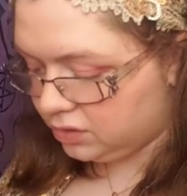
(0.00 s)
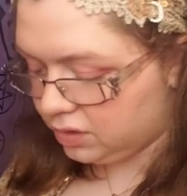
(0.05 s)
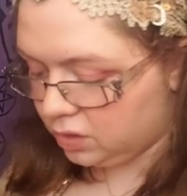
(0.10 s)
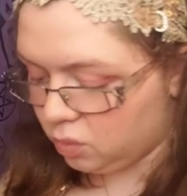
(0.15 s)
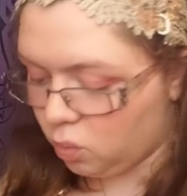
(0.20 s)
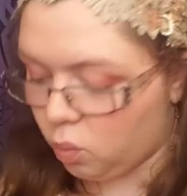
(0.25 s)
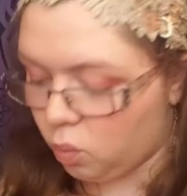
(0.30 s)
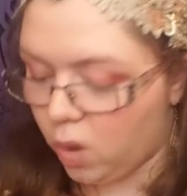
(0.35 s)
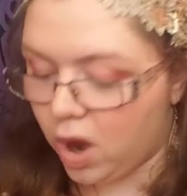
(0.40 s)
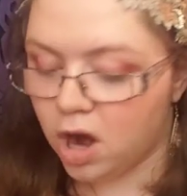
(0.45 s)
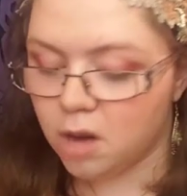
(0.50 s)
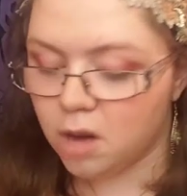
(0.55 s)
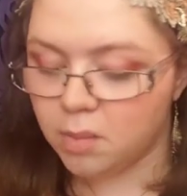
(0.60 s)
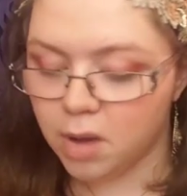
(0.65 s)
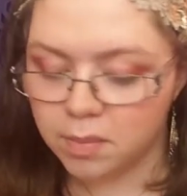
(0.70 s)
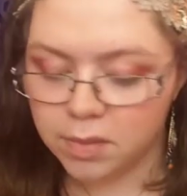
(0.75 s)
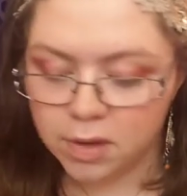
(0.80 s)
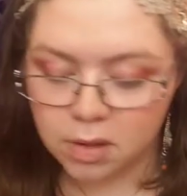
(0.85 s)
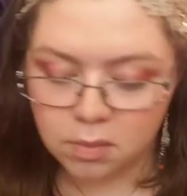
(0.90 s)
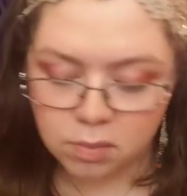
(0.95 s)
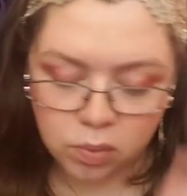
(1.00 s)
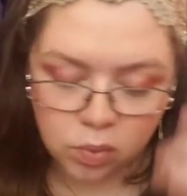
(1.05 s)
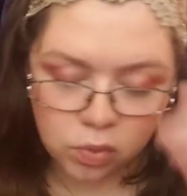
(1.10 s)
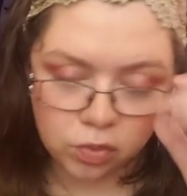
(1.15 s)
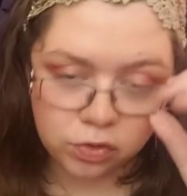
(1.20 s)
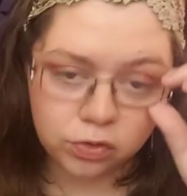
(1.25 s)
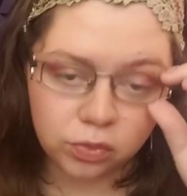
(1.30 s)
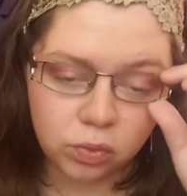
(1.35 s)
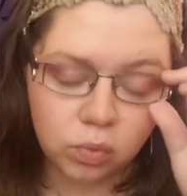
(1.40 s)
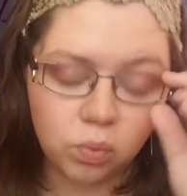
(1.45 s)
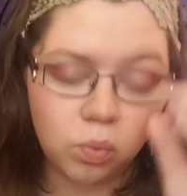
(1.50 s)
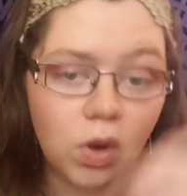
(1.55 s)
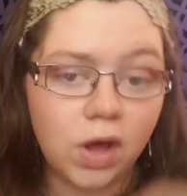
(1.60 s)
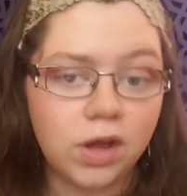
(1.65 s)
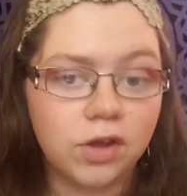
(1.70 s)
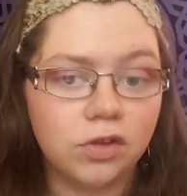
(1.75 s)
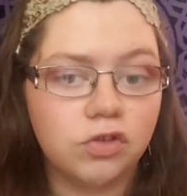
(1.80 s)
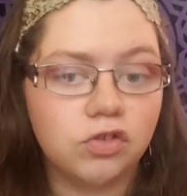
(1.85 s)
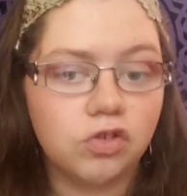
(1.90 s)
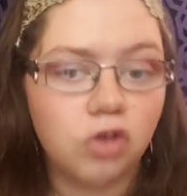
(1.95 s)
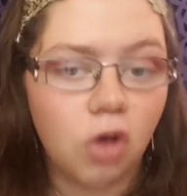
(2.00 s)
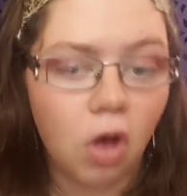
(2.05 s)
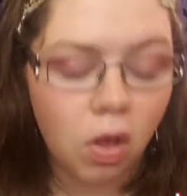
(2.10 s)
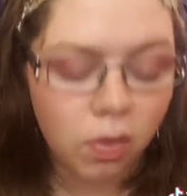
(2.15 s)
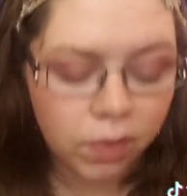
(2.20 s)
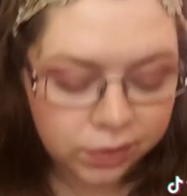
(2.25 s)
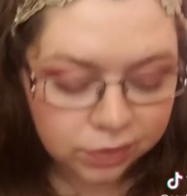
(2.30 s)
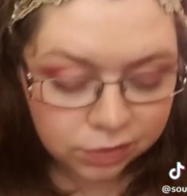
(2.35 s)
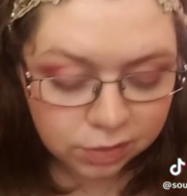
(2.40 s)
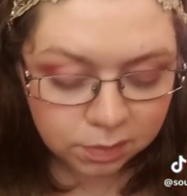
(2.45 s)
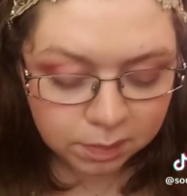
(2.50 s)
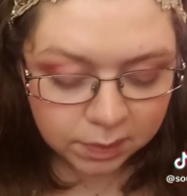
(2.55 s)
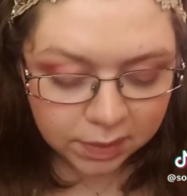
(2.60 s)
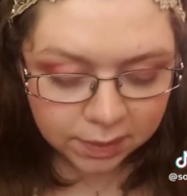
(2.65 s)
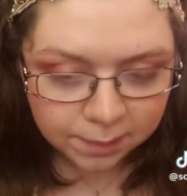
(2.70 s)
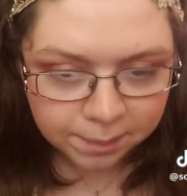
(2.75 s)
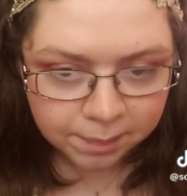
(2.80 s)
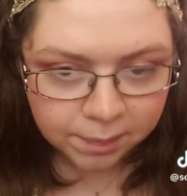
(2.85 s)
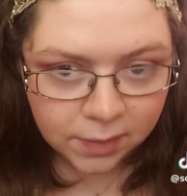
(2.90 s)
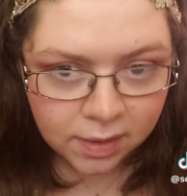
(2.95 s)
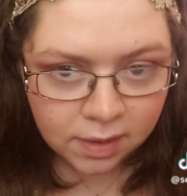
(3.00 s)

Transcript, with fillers: seeing where am I being pulled to? What is calling to me?